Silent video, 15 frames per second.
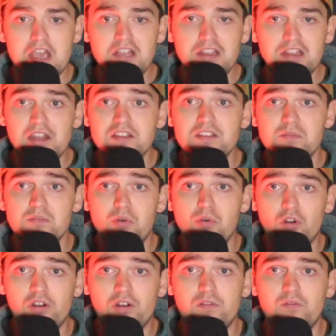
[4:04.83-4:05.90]
that is
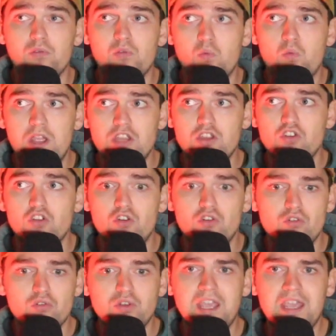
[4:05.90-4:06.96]
important when you're
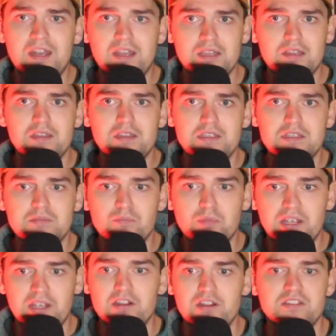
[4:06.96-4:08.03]
rotating these
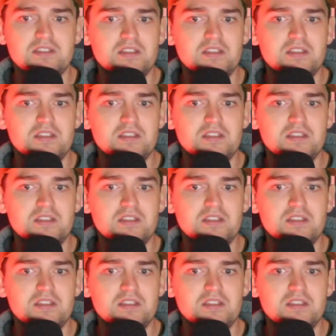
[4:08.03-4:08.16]
players.